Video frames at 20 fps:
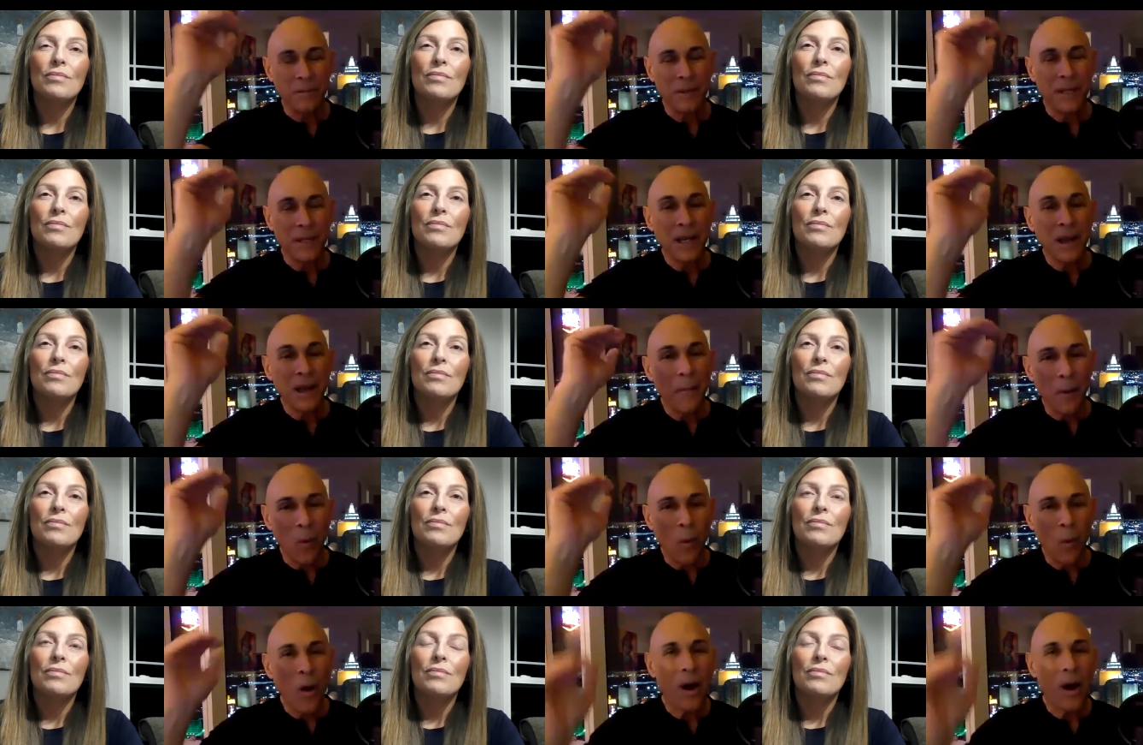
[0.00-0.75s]
Speaker 1: to be
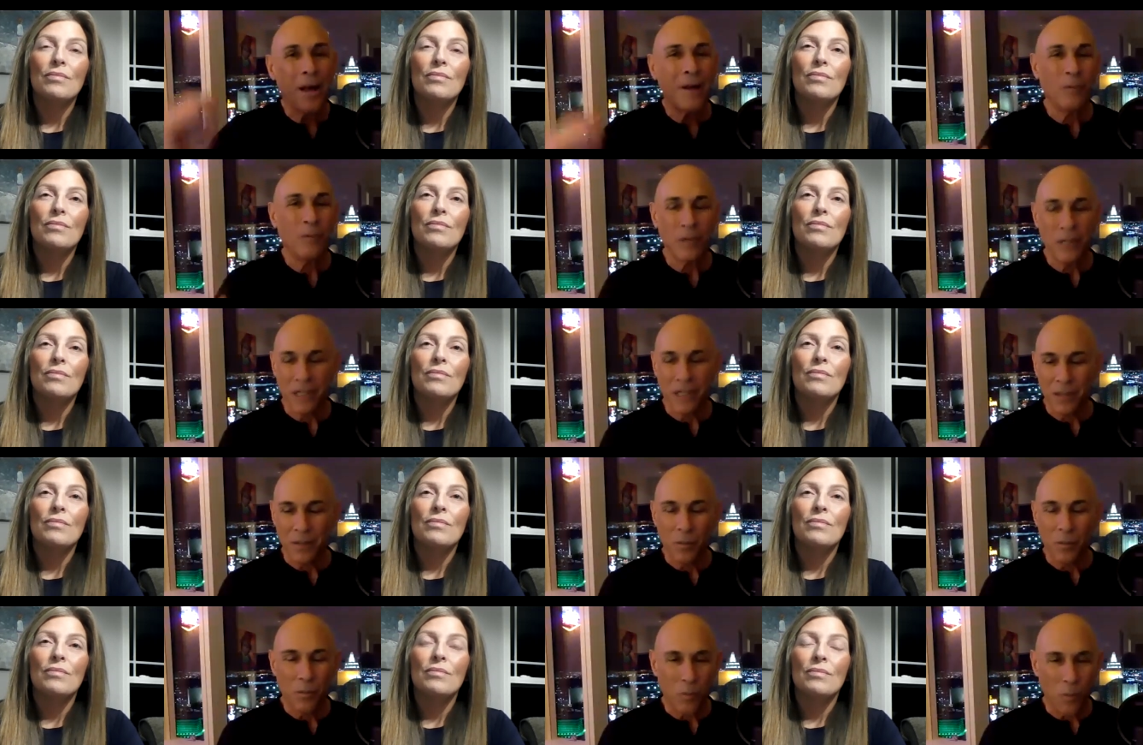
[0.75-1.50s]
number one was
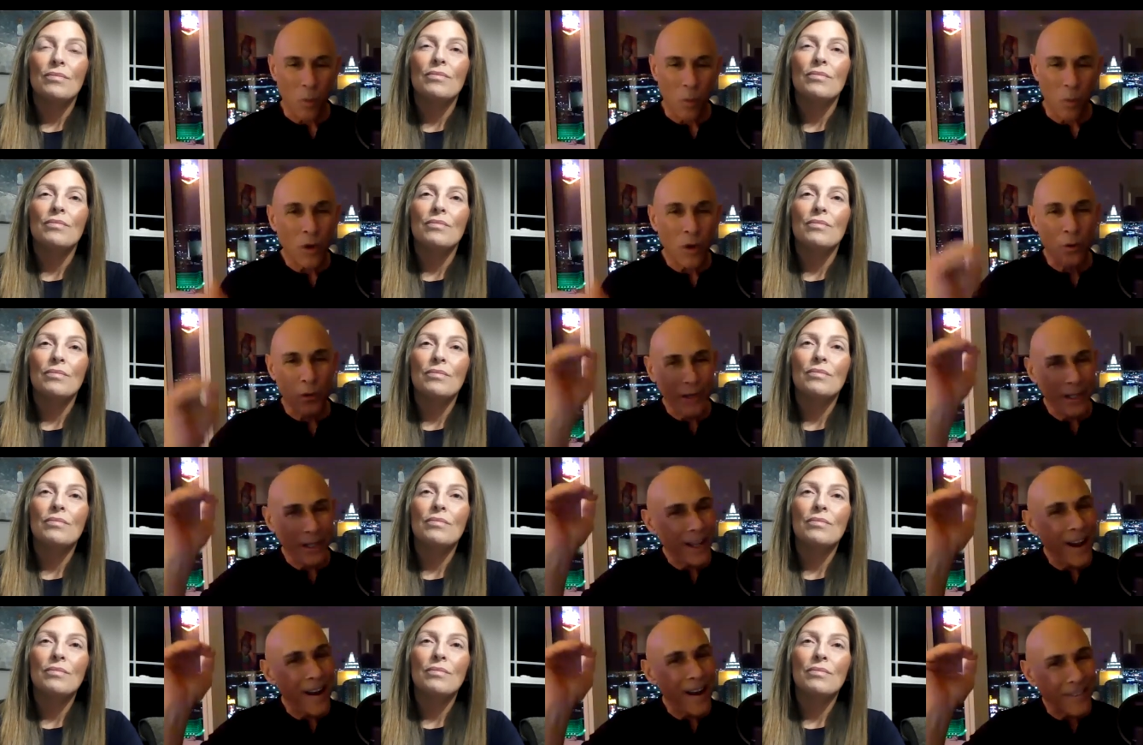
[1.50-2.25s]
to work
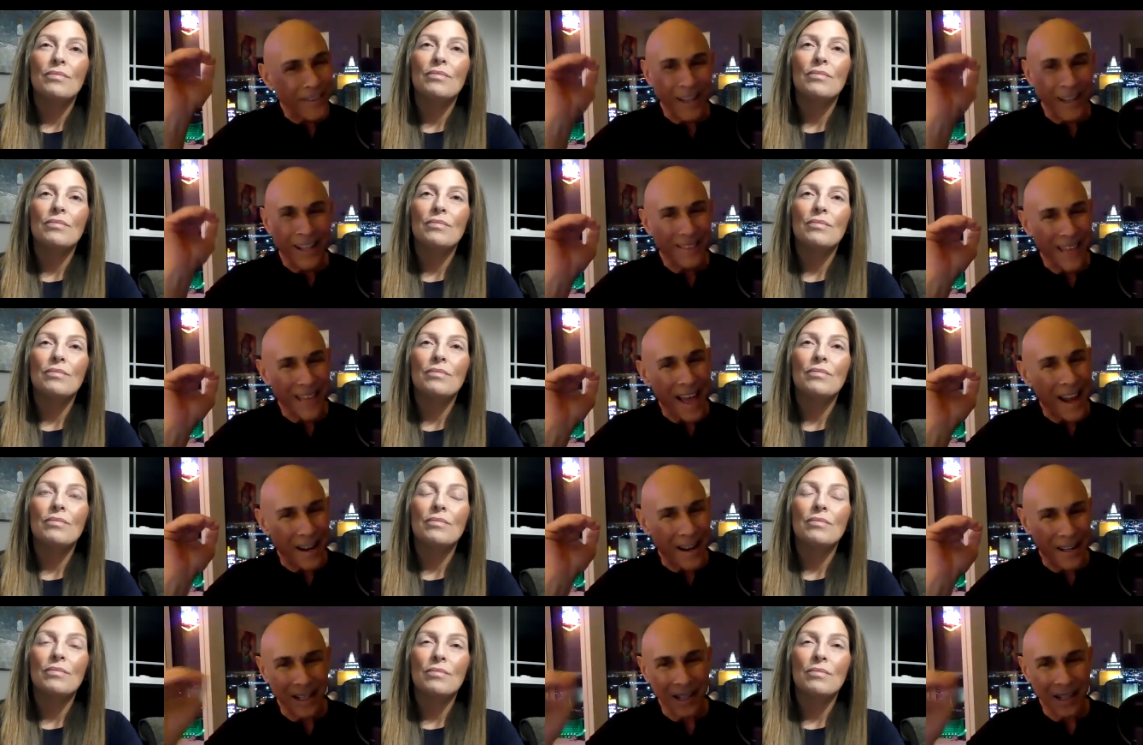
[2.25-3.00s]
really hard like
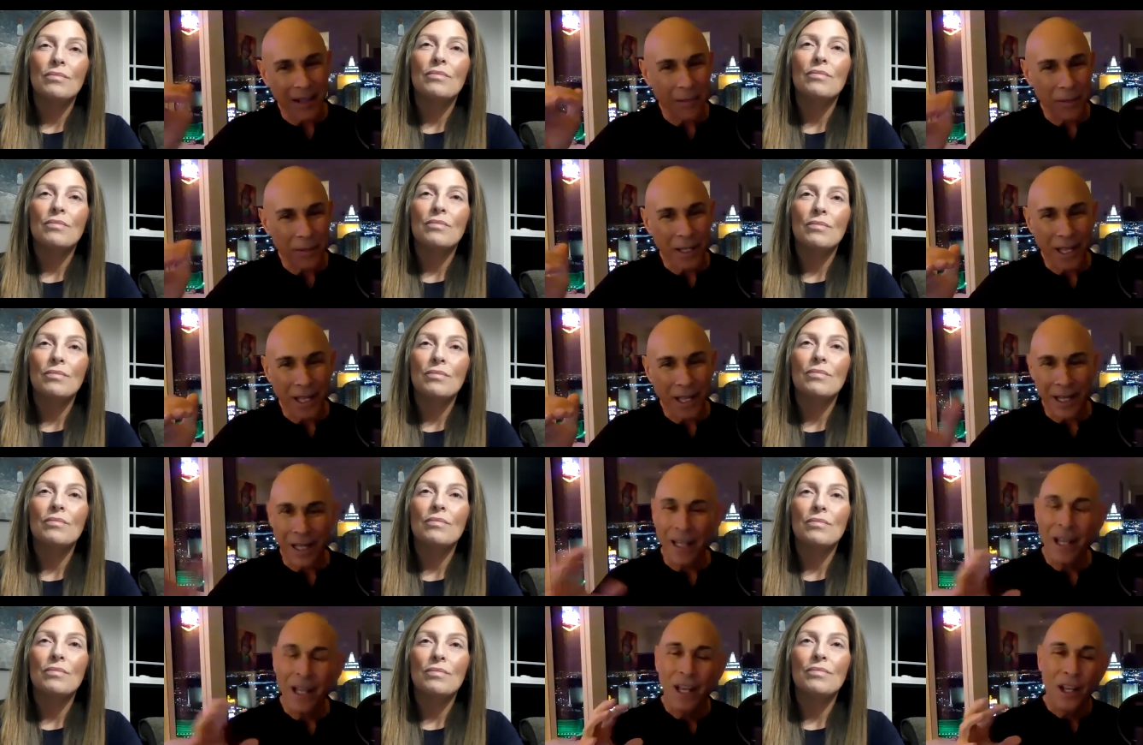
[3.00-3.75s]
that in the
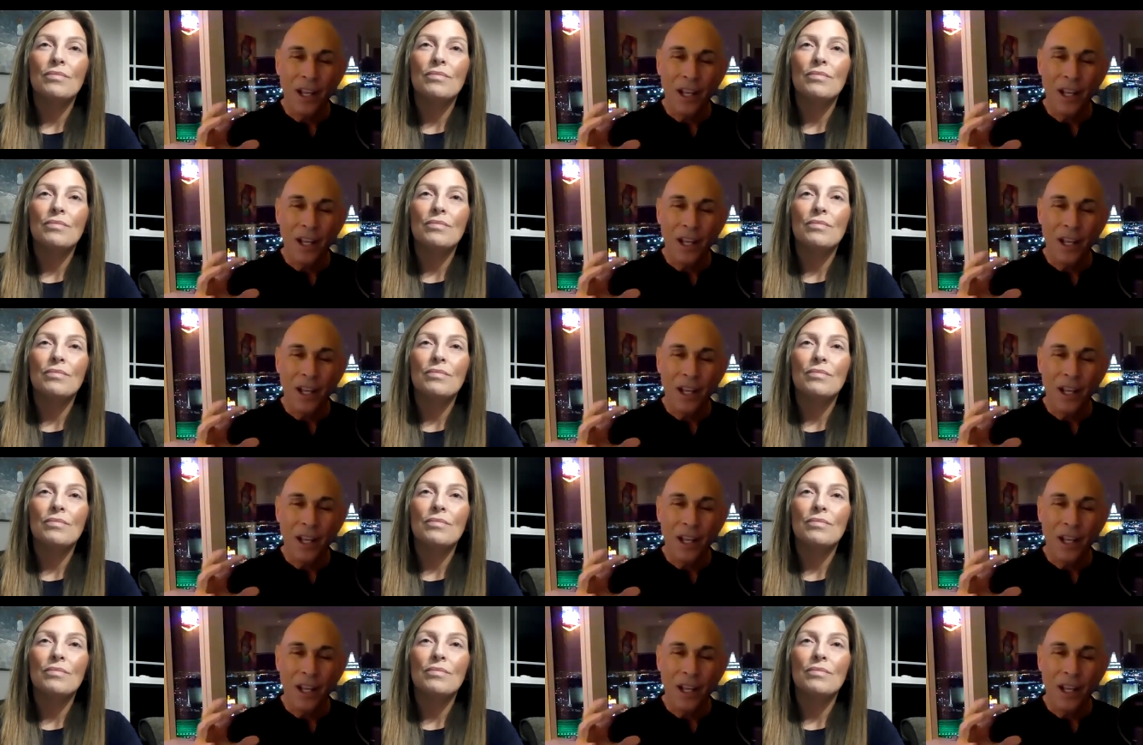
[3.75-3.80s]
beginning.